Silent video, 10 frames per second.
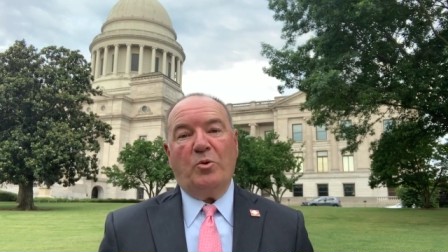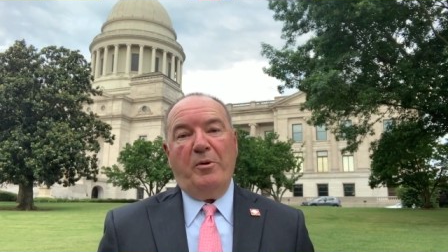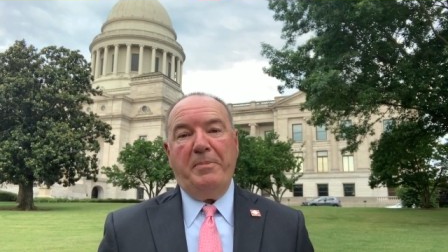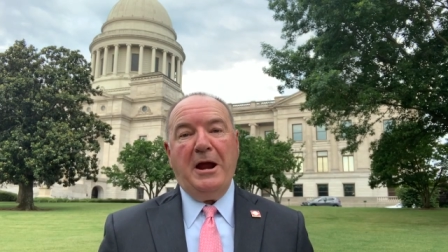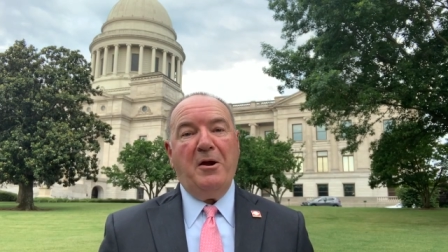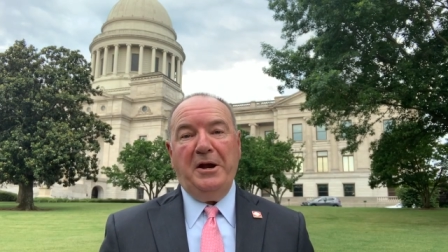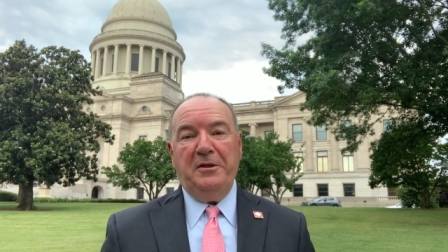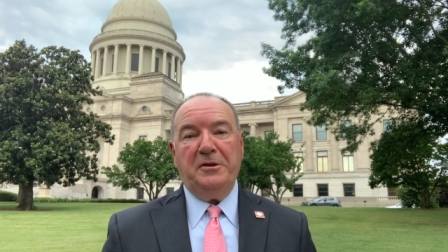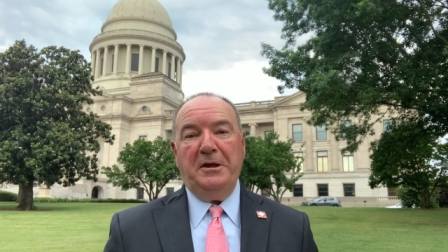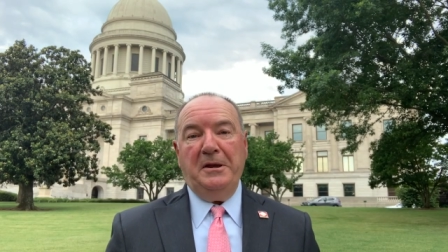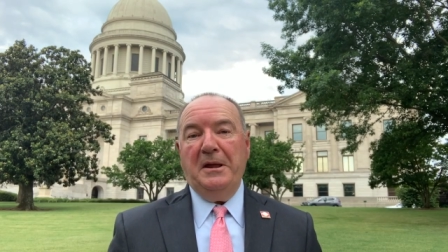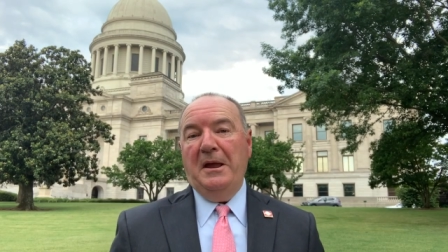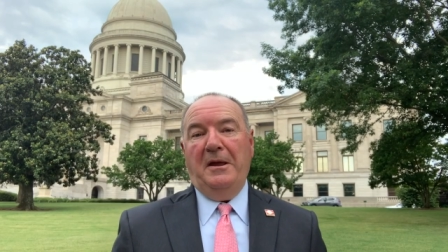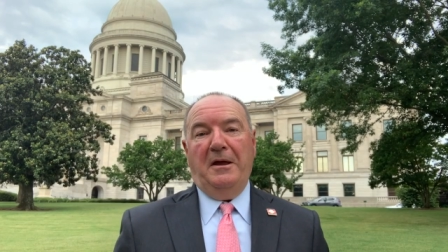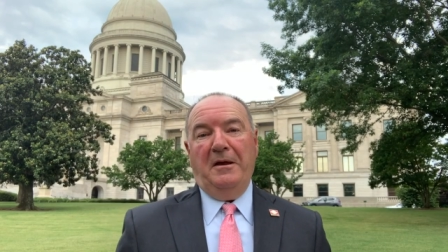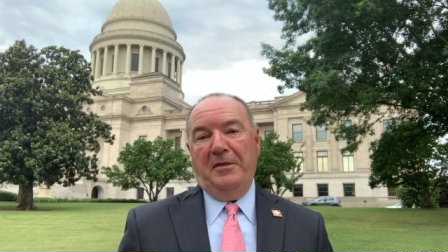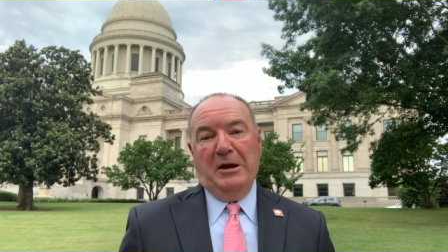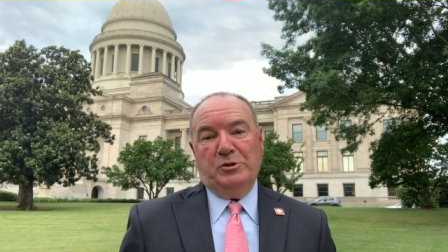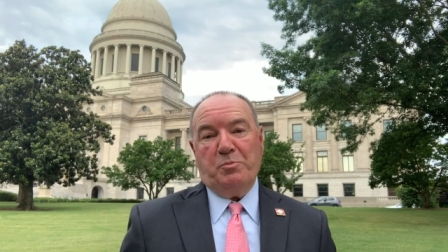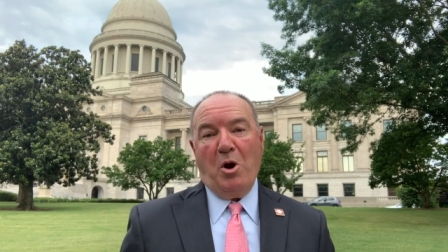to repair anything uh,
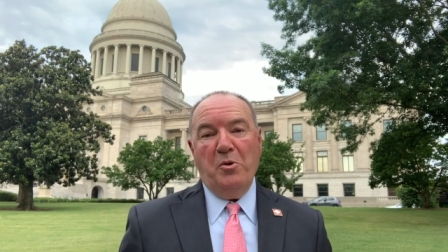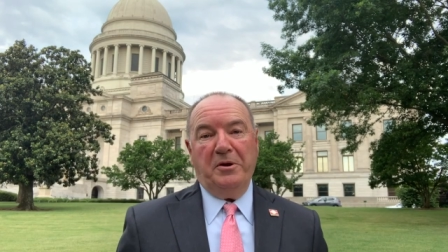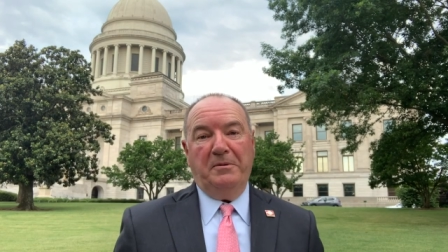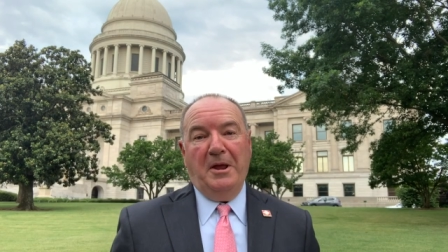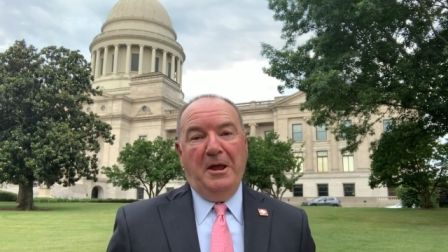that was broken.